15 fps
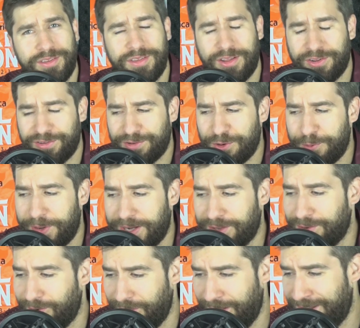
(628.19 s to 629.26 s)
now let's go back
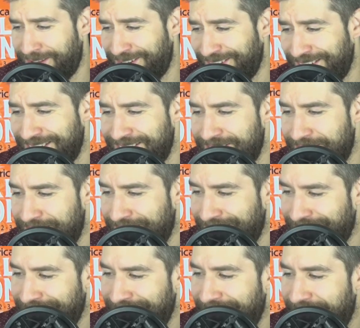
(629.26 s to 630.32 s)
to it.
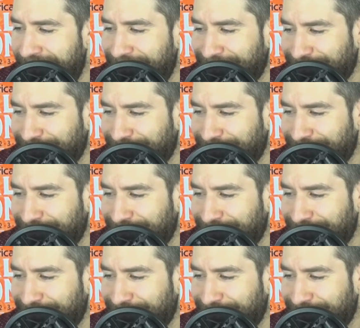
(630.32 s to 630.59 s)
8